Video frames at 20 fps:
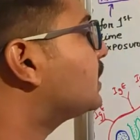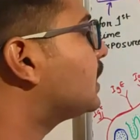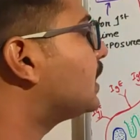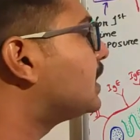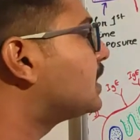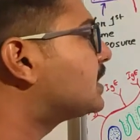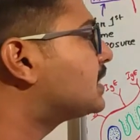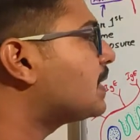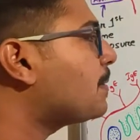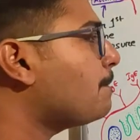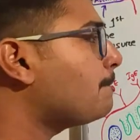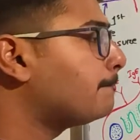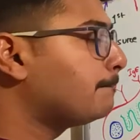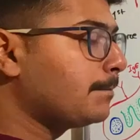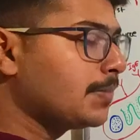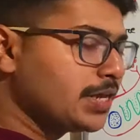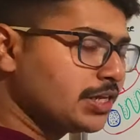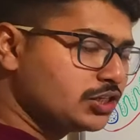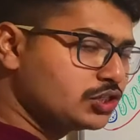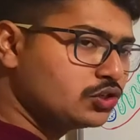it's a
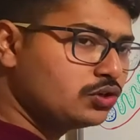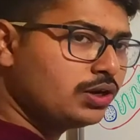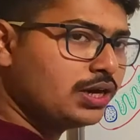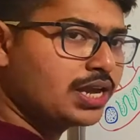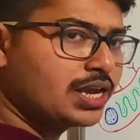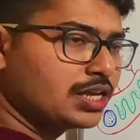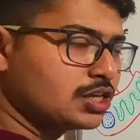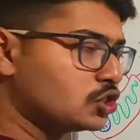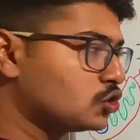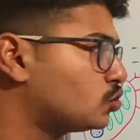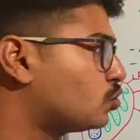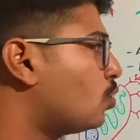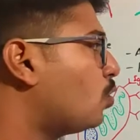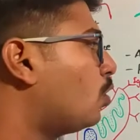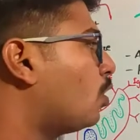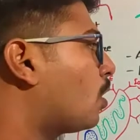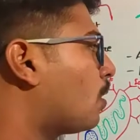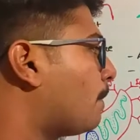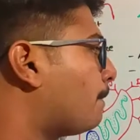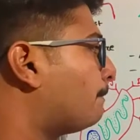major
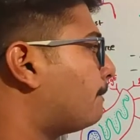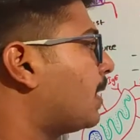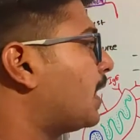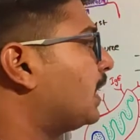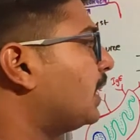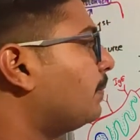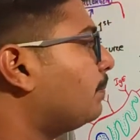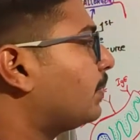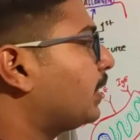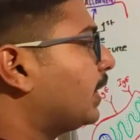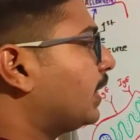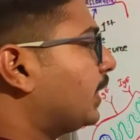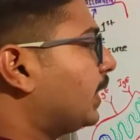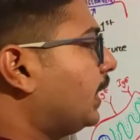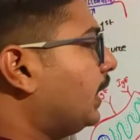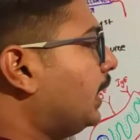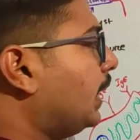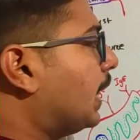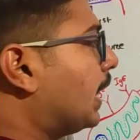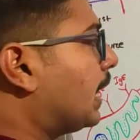
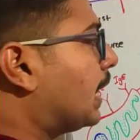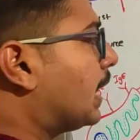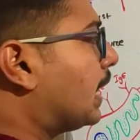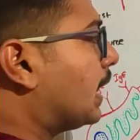histocompatibility.